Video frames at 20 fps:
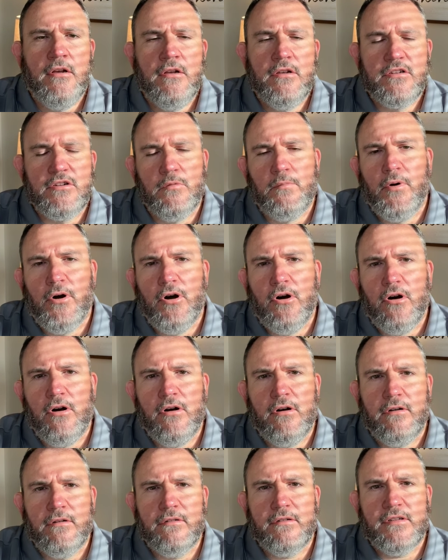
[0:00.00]
So
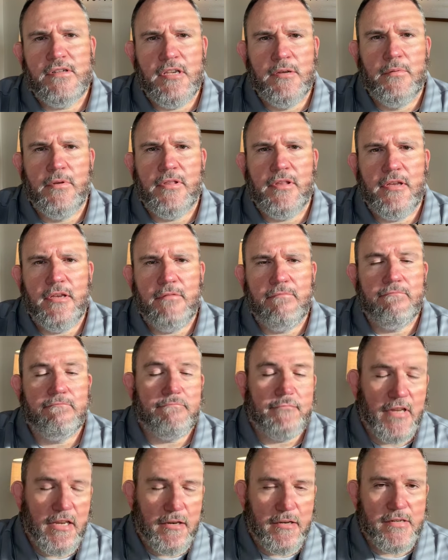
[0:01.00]
Paul, Timothy,
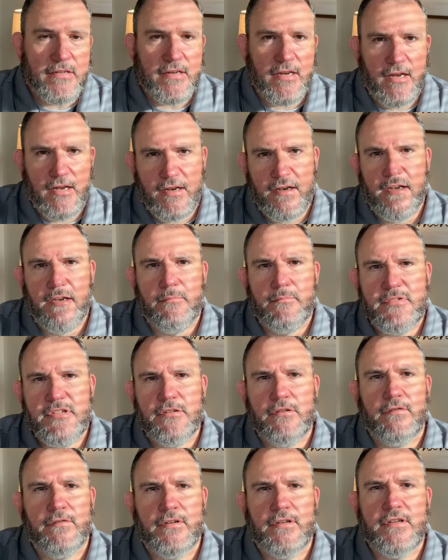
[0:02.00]
and this guy named
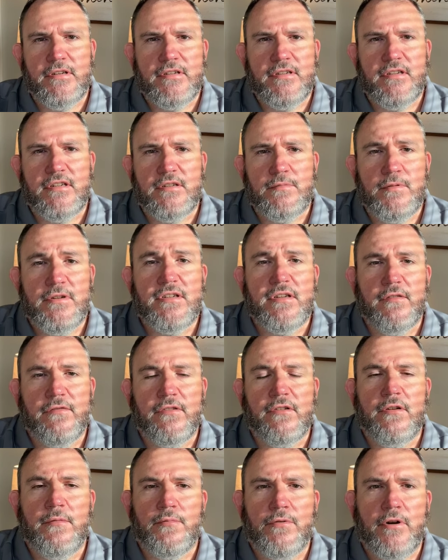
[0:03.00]
Silvanus is
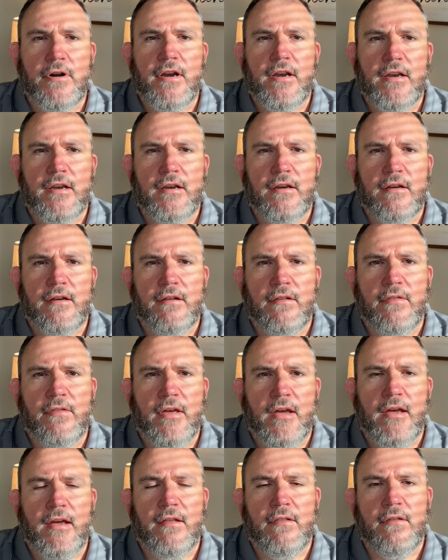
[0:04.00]
specifically praying
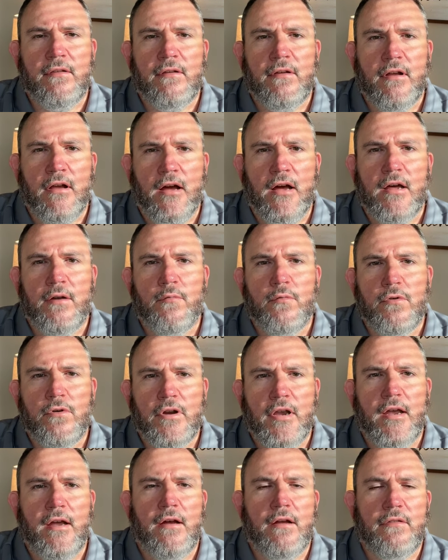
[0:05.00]
that God will
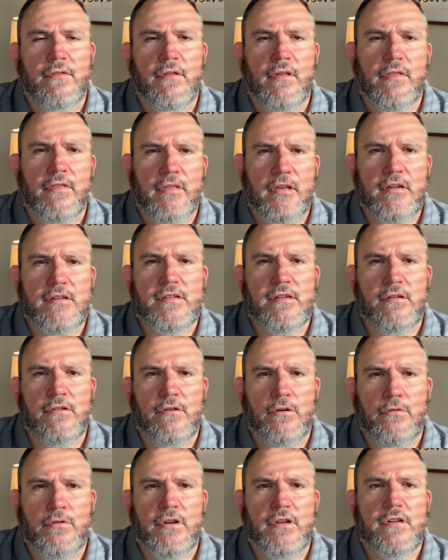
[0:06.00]
count the
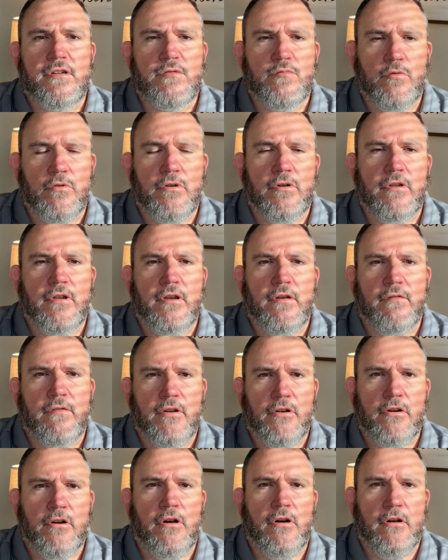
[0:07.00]
Thessalonians worthy of
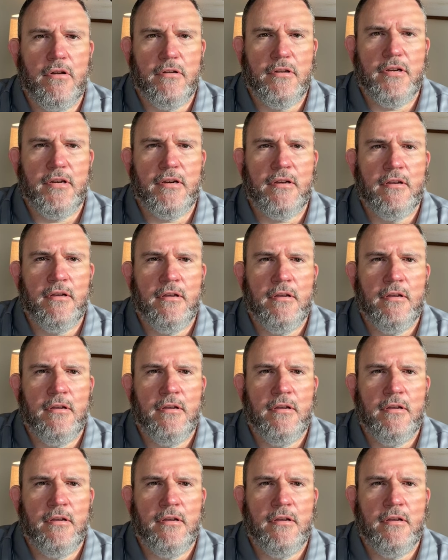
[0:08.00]
their calling.